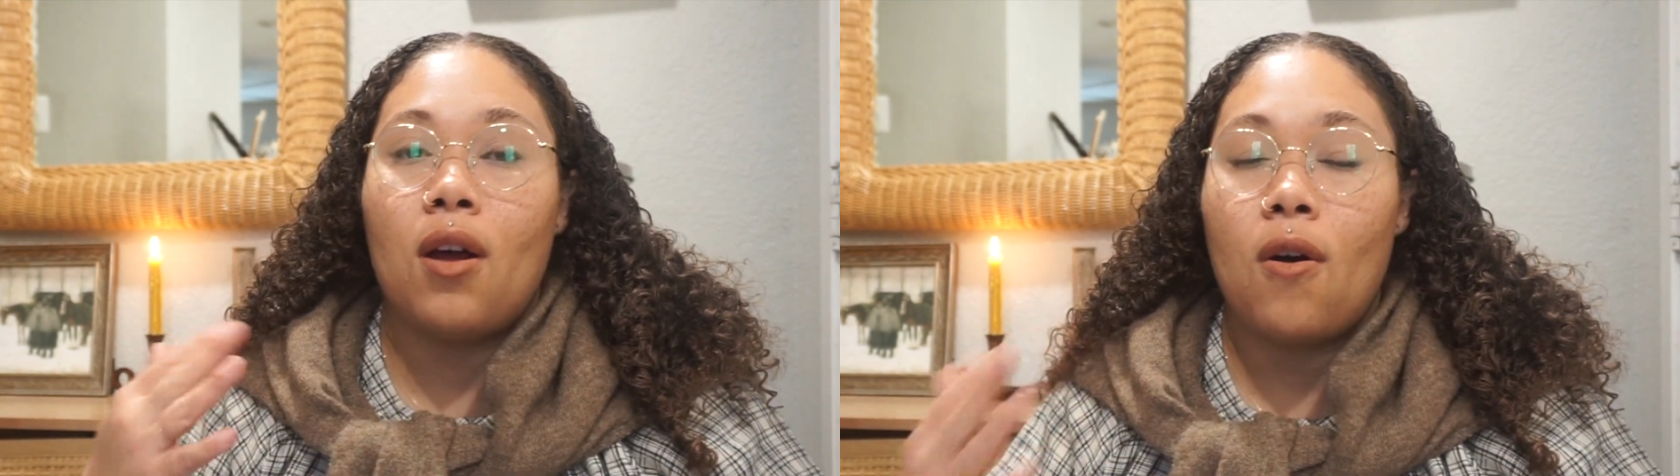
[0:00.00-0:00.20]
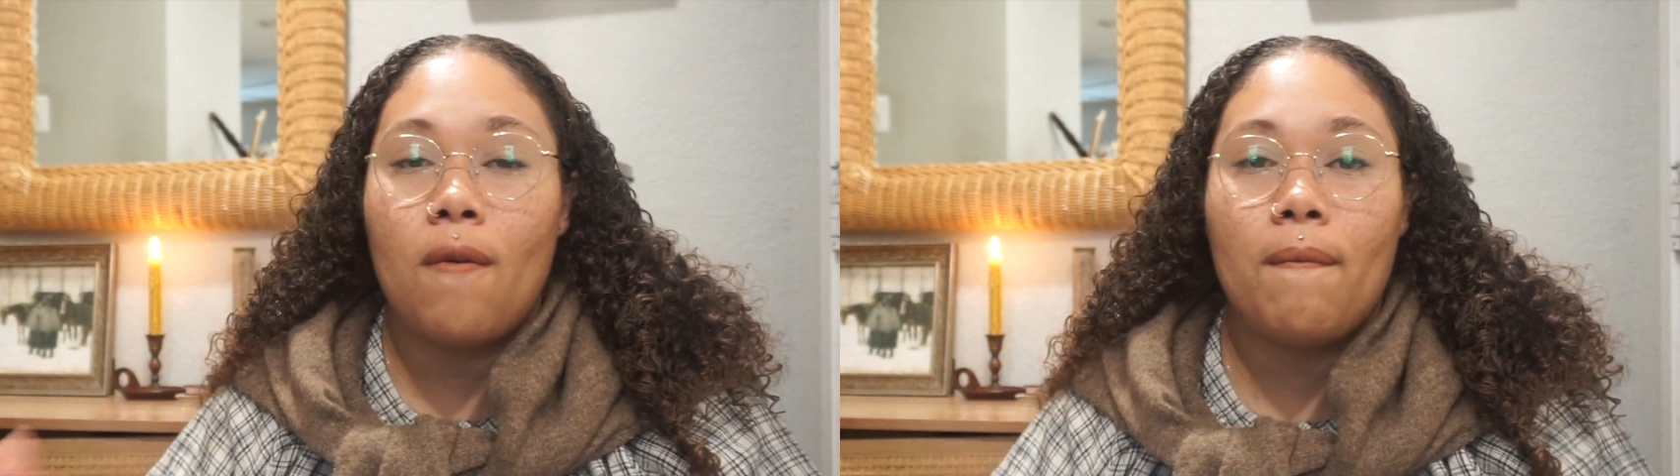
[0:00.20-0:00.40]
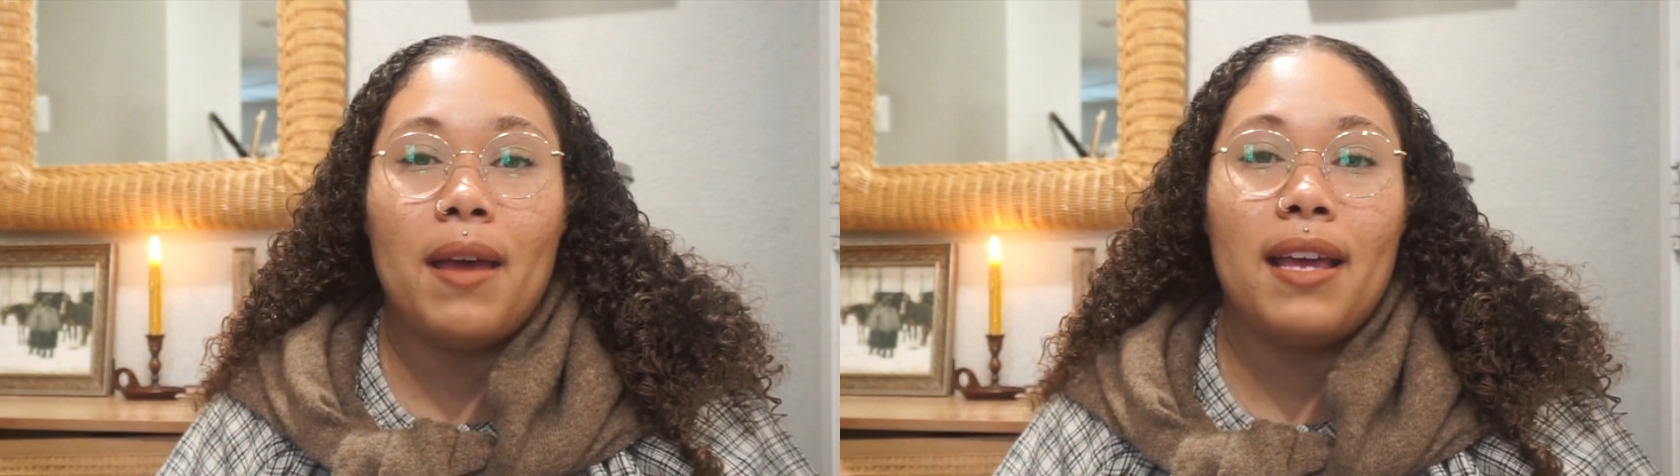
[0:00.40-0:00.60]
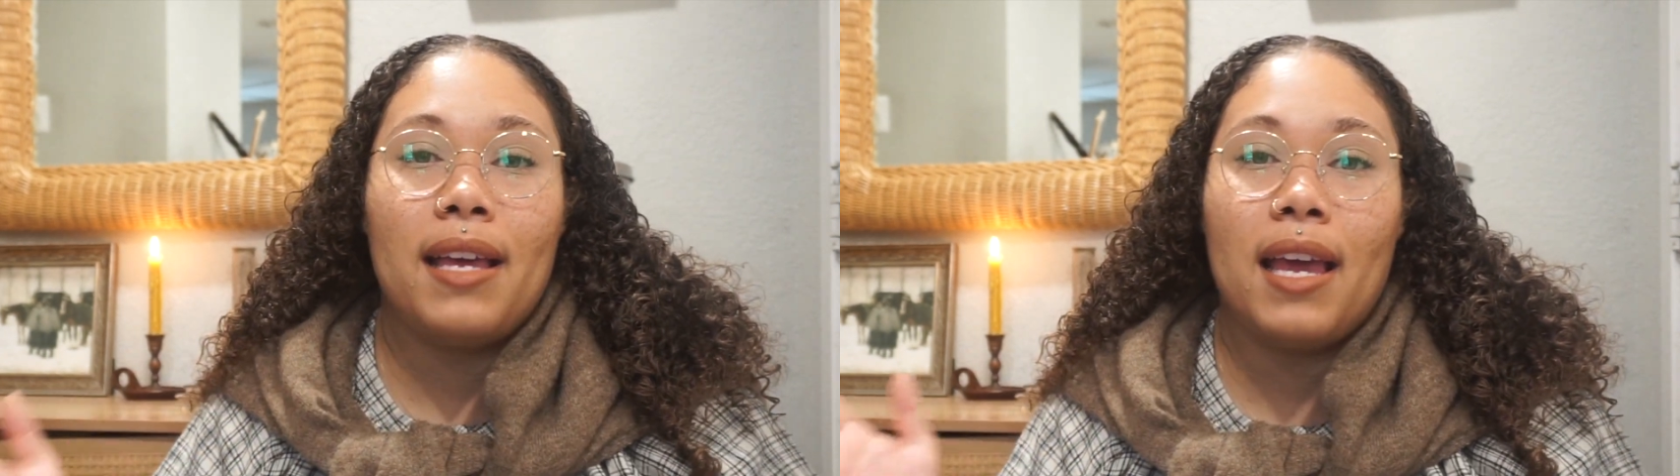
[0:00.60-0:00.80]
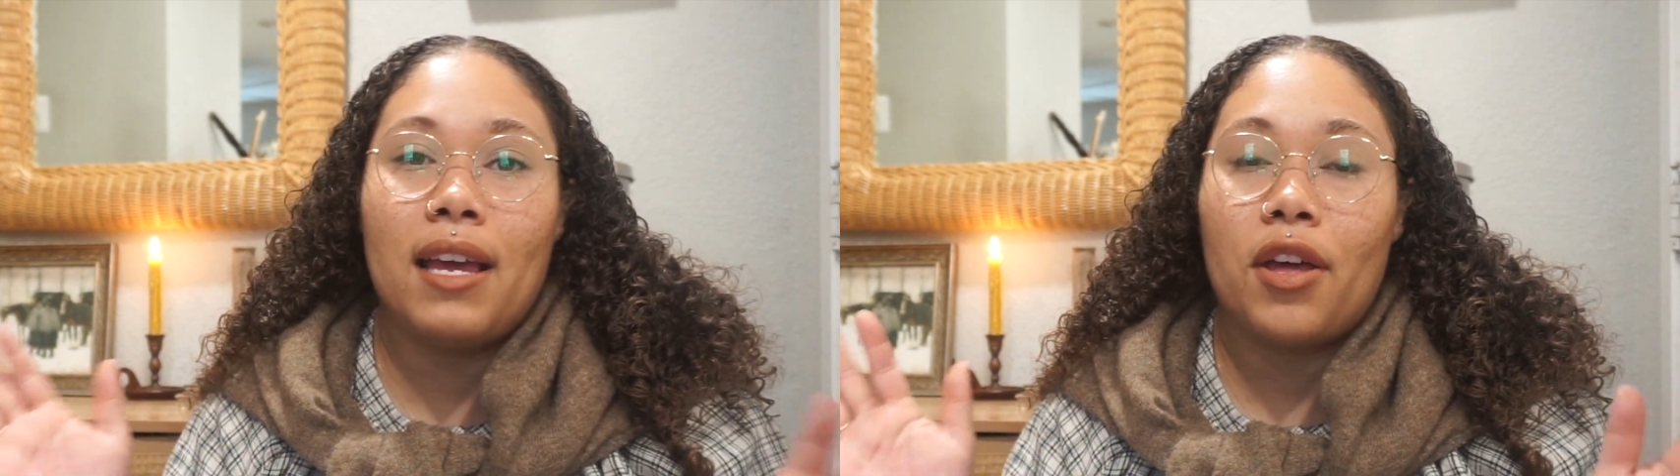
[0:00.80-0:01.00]

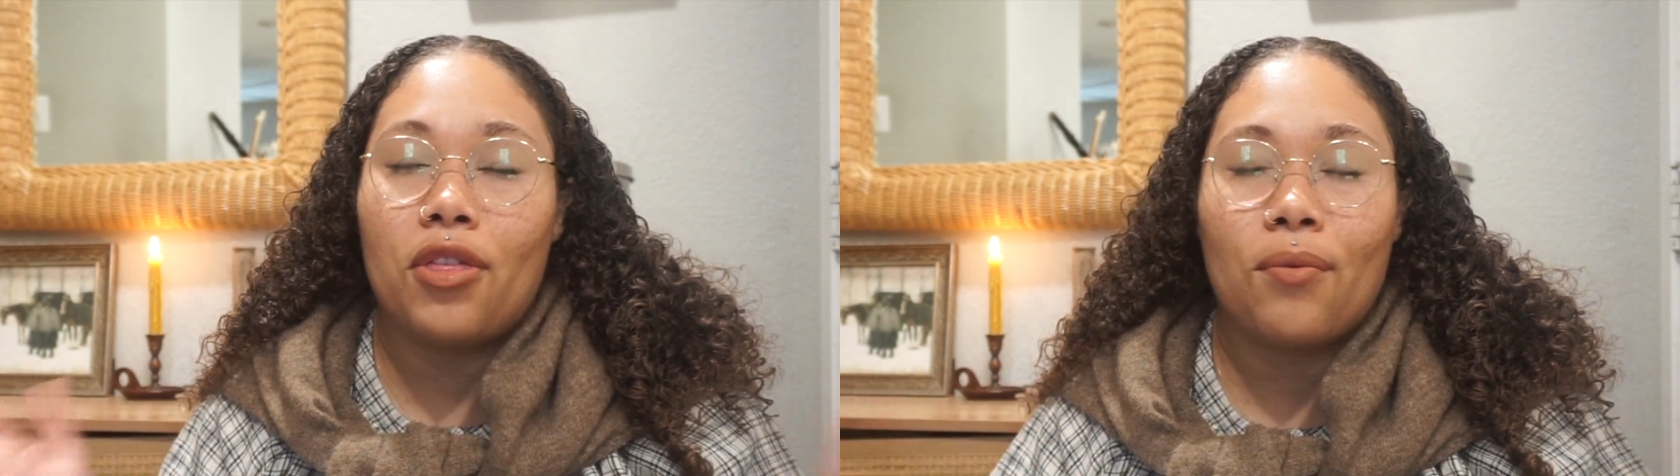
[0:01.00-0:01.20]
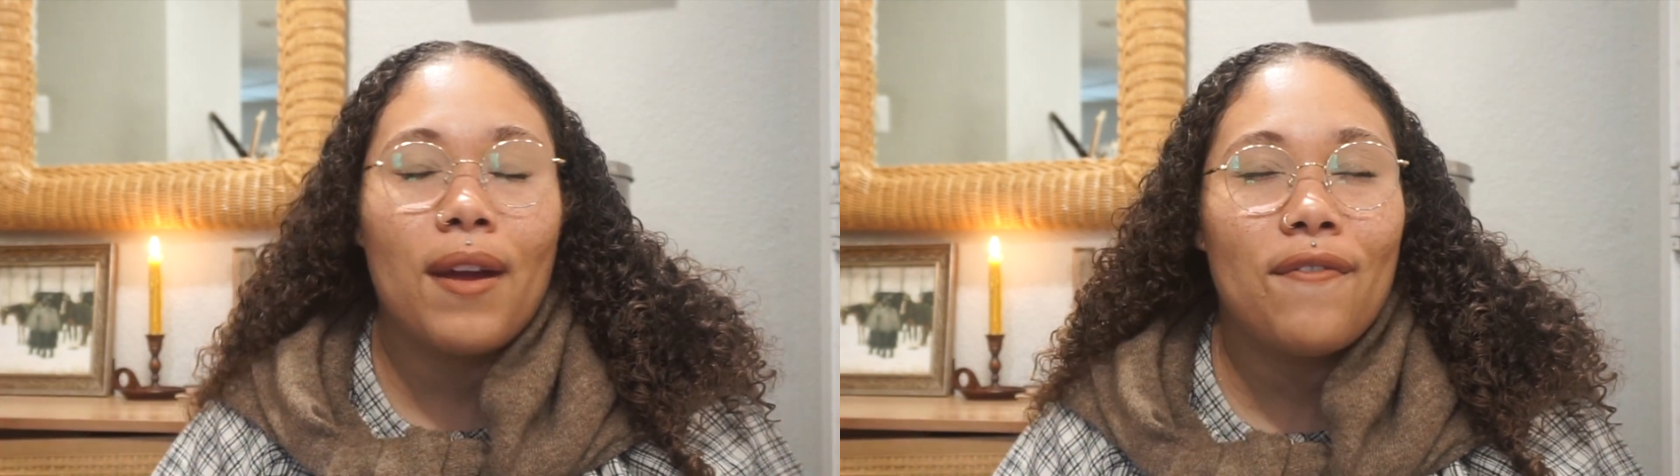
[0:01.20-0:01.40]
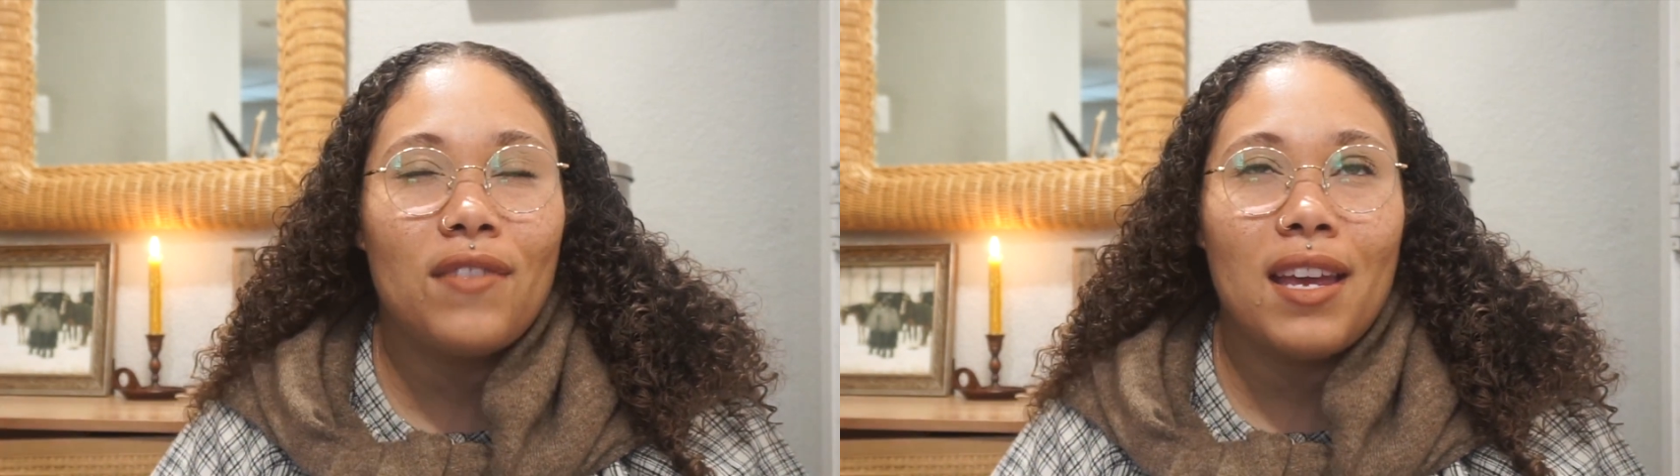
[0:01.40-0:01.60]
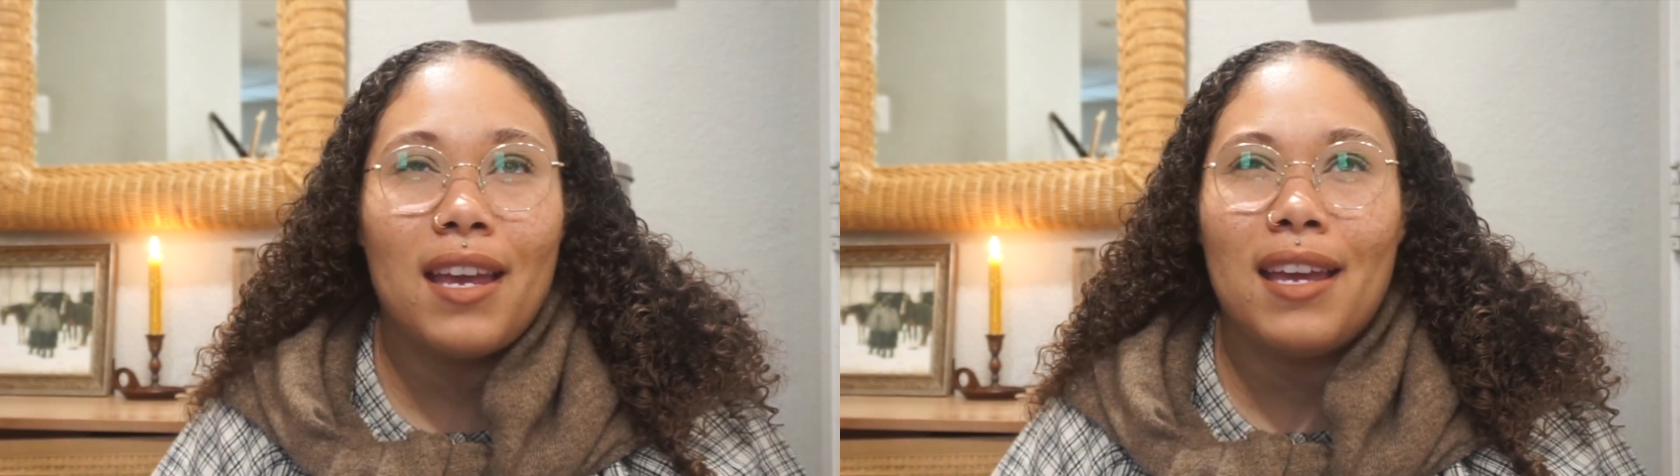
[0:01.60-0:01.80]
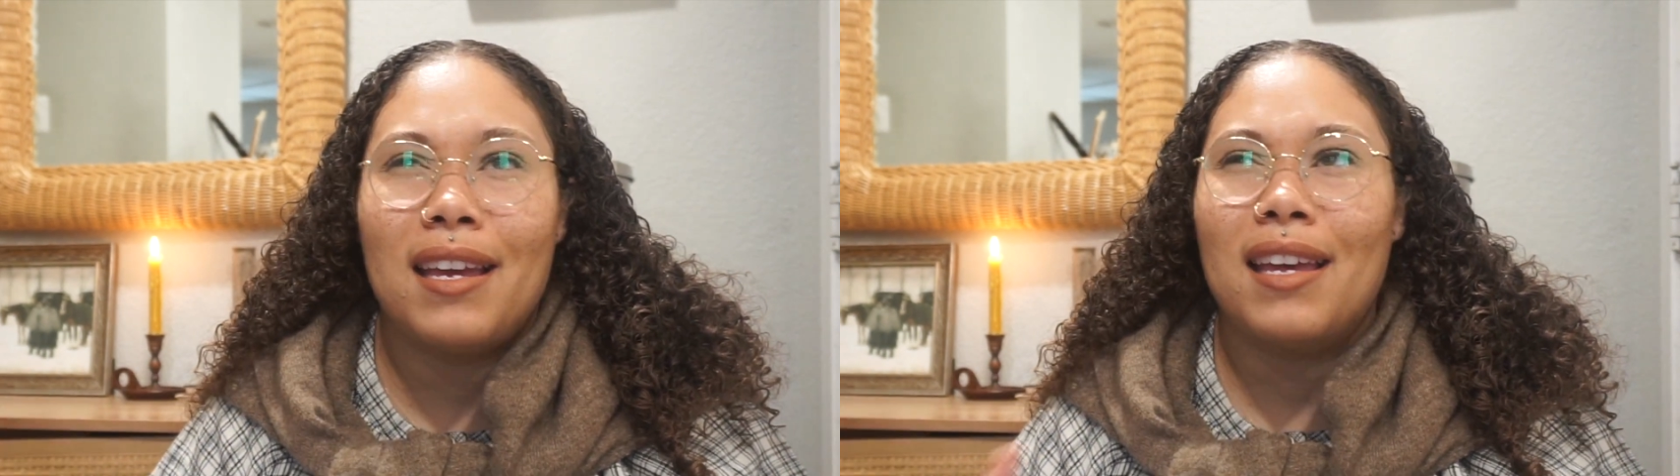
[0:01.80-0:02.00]
homemaking,
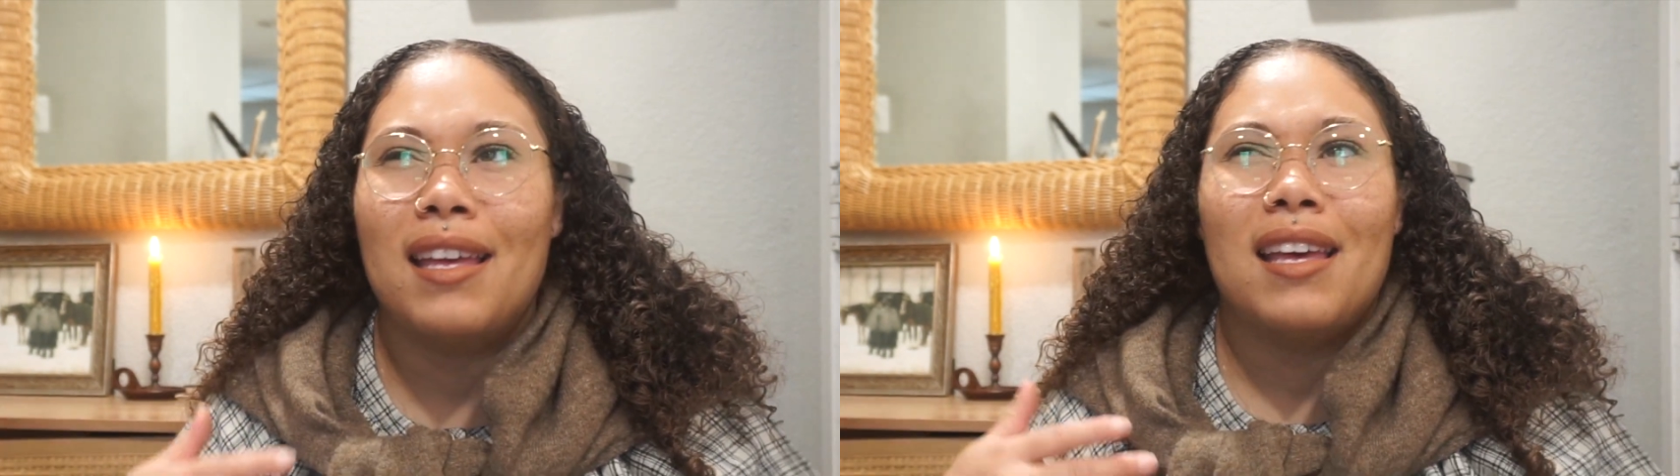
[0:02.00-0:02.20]
thrifting